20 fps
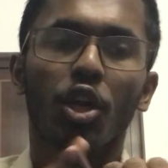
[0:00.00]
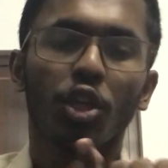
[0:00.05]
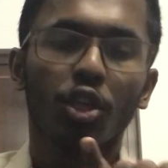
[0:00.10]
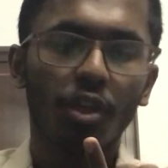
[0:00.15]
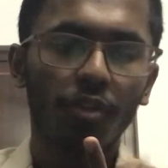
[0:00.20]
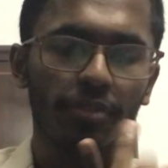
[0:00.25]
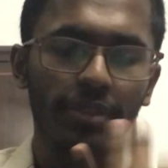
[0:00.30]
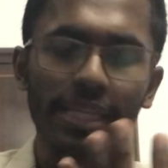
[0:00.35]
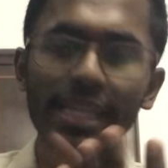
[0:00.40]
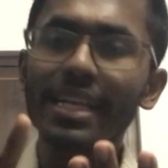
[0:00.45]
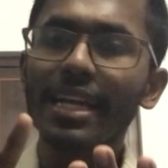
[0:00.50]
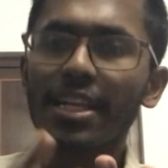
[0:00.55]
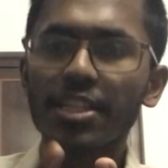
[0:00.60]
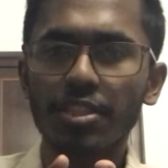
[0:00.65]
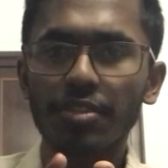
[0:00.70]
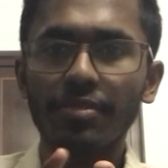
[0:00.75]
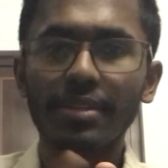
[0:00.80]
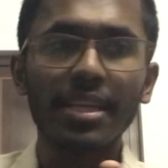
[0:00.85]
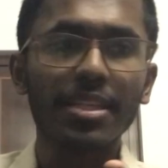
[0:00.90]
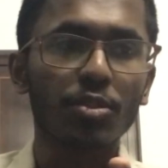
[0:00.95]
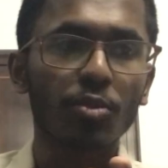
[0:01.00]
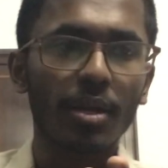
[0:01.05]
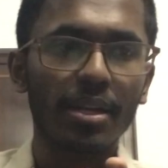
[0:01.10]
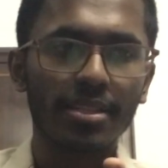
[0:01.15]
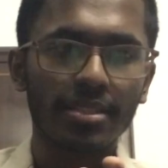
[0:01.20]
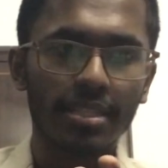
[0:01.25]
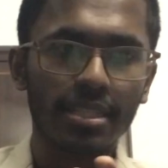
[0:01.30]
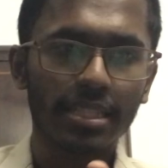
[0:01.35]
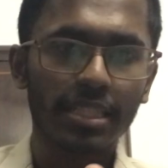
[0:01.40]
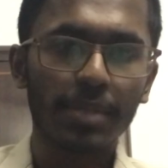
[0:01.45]
You have 3 kinds of tests. One
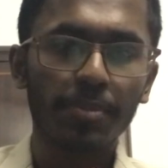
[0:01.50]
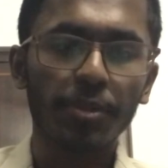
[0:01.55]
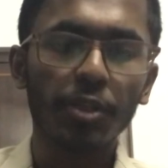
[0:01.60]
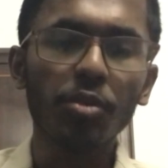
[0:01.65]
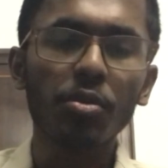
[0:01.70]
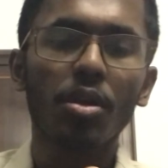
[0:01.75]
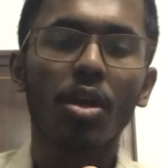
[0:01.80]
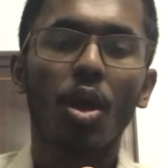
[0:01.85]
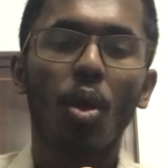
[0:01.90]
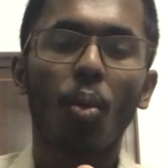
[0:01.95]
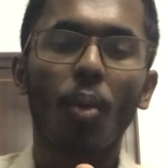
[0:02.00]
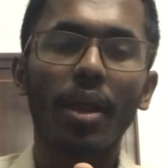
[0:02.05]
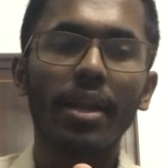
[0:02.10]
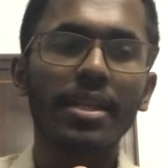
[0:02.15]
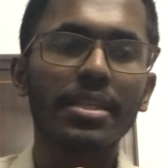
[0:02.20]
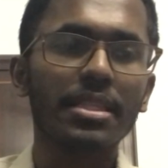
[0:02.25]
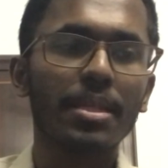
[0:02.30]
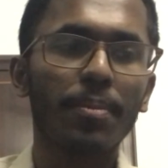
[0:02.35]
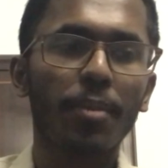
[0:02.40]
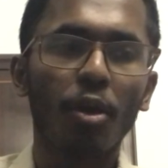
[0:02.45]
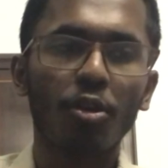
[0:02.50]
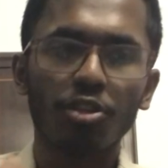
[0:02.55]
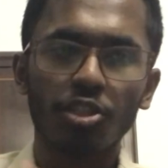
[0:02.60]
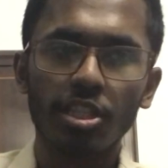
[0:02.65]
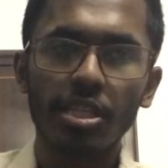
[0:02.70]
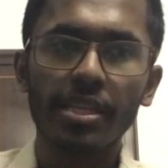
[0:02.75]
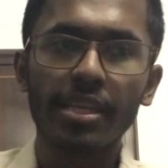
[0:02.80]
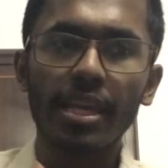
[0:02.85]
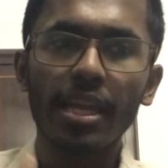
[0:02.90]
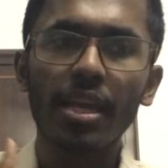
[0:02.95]
is descriptive, one is about
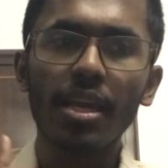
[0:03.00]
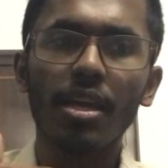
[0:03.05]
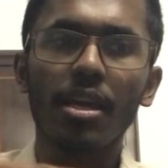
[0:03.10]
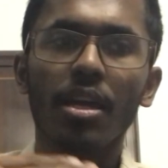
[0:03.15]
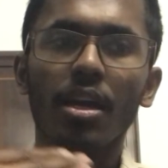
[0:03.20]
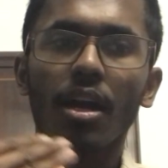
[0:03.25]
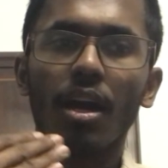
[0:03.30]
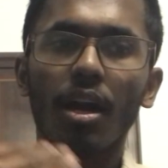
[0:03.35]
GK,